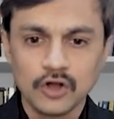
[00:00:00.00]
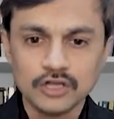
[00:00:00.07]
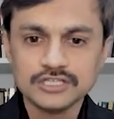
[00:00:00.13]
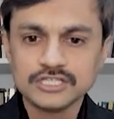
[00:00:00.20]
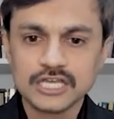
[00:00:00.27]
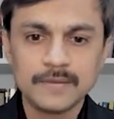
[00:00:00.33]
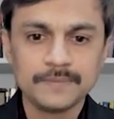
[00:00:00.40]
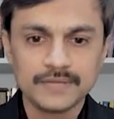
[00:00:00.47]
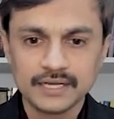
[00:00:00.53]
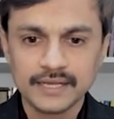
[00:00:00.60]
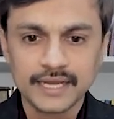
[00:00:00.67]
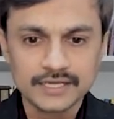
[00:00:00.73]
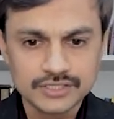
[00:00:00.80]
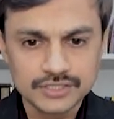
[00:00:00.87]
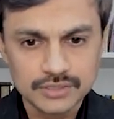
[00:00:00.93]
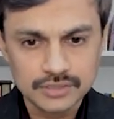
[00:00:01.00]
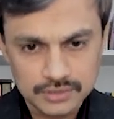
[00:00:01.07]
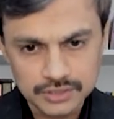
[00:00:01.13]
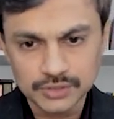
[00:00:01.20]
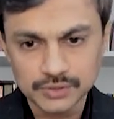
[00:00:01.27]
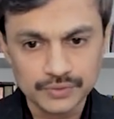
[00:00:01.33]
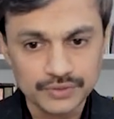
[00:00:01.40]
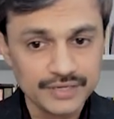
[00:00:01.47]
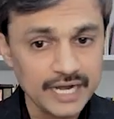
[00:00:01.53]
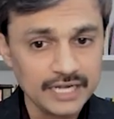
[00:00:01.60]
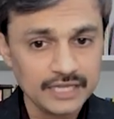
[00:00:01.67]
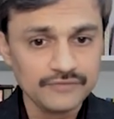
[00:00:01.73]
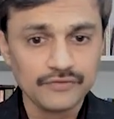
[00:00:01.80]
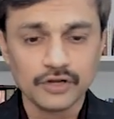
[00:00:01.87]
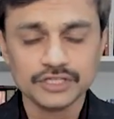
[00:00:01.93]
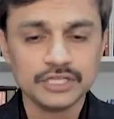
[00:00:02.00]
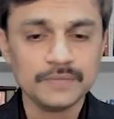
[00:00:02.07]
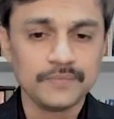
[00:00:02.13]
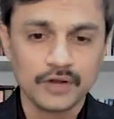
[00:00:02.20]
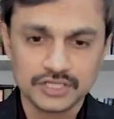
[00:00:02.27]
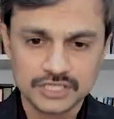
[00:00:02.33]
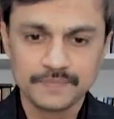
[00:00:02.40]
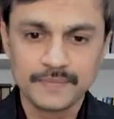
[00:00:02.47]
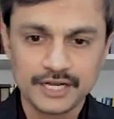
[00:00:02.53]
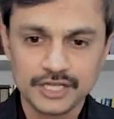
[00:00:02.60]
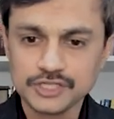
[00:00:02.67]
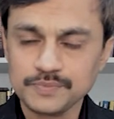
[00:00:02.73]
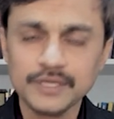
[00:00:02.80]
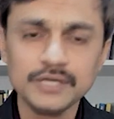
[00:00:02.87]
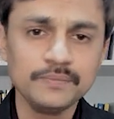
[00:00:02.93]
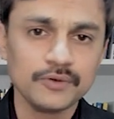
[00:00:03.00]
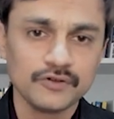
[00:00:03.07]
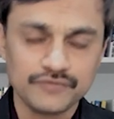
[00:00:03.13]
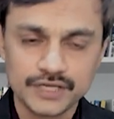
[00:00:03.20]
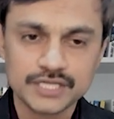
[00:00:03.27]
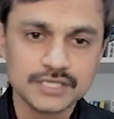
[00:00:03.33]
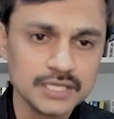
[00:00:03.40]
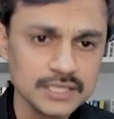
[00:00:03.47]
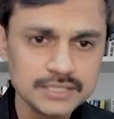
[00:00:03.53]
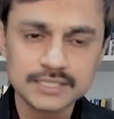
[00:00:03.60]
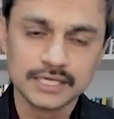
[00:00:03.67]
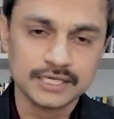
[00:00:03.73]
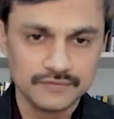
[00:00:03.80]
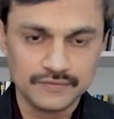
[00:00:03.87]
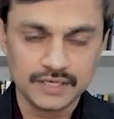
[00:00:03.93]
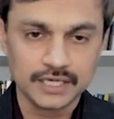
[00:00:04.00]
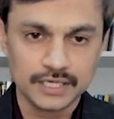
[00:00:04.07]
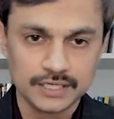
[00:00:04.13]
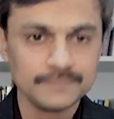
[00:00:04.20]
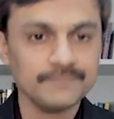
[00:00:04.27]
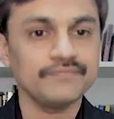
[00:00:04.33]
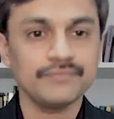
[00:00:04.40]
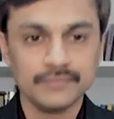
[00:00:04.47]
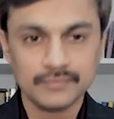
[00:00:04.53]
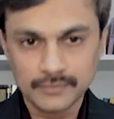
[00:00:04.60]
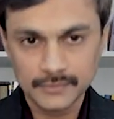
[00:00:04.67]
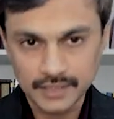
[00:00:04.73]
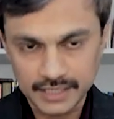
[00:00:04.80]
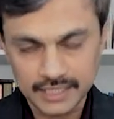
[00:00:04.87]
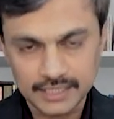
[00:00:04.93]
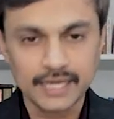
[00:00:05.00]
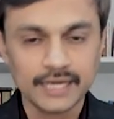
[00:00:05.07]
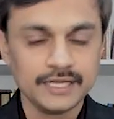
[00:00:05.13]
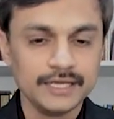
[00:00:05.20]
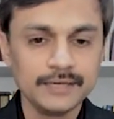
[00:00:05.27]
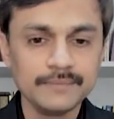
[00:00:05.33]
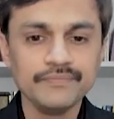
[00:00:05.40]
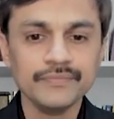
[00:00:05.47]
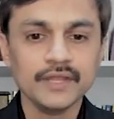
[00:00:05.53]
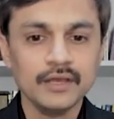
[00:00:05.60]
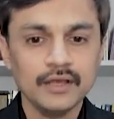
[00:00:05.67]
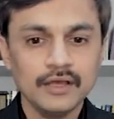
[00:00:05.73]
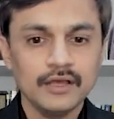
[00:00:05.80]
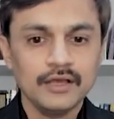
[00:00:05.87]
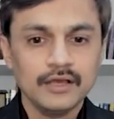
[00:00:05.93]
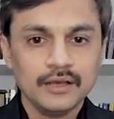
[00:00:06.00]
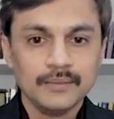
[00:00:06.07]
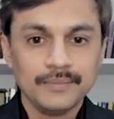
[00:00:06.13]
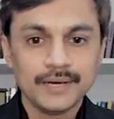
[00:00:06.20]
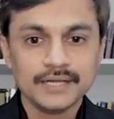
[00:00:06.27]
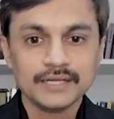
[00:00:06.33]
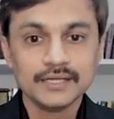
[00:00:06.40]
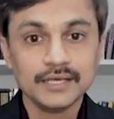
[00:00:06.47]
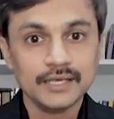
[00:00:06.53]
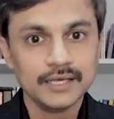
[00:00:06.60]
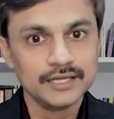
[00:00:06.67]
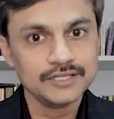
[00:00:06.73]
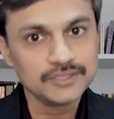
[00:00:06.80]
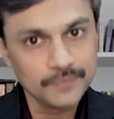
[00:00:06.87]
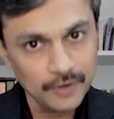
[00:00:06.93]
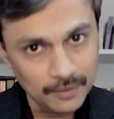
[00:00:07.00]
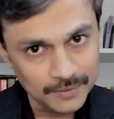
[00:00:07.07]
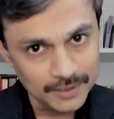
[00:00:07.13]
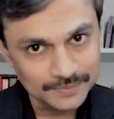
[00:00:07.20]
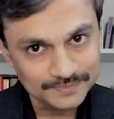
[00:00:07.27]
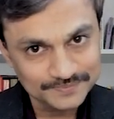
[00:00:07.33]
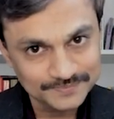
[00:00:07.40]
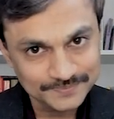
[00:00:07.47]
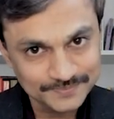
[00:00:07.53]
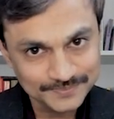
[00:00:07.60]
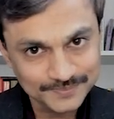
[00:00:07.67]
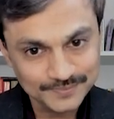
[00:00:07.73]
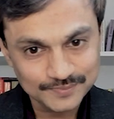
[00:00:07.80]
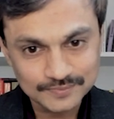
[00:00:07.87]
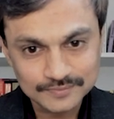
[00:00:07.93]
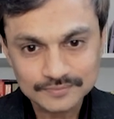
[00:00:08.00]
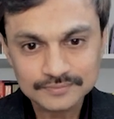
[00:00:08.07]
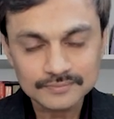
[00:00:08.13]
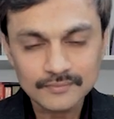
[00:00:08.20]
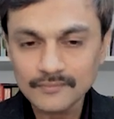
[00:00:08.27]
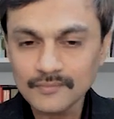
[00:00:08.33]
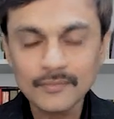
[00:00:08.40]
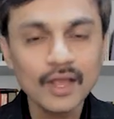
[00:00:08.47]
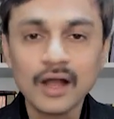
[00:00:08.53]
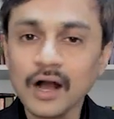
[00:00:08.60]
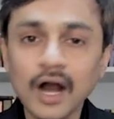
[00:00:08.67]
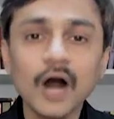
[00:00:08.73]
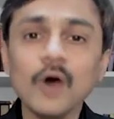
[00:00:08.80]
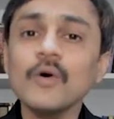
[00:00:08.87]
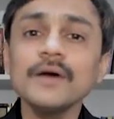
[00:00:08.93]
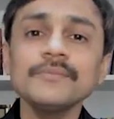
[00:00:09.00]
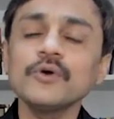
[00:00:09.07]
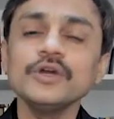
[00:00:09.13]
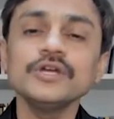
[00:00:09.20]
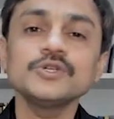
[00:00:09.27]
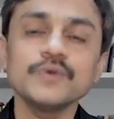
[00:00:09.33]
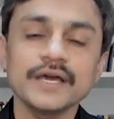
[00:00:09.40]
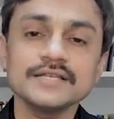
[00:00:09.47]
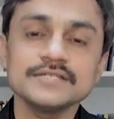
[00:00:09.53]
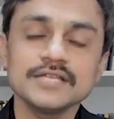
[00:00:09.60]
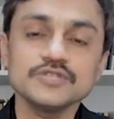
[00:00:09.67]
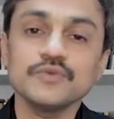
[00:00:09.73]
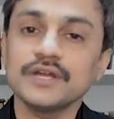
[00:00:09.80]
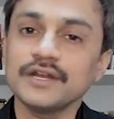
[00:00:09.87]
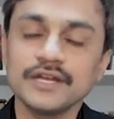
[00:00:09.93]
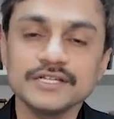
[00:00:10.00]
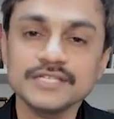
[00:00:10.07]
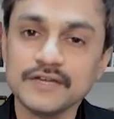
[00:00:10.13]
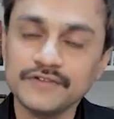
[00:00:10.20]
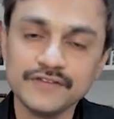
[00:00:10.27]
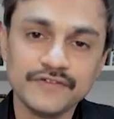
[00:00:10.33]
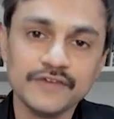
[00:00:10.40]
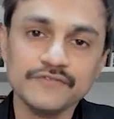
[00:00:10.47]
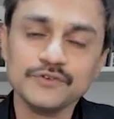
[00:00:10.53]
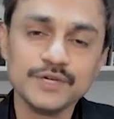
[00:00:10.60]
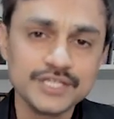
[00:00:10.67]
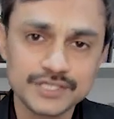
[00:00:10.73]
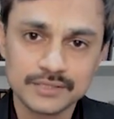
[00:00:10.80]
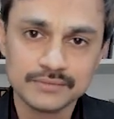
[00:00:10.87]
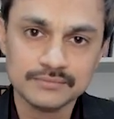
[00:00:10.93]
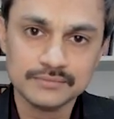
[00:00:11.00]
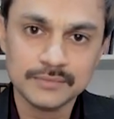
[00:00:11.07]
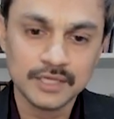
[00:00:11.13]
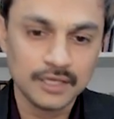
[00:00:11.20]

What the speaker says: concept and get you ready for the project management professional certificate. Great idea. But here is the problem. How I'm going to access 175 questions?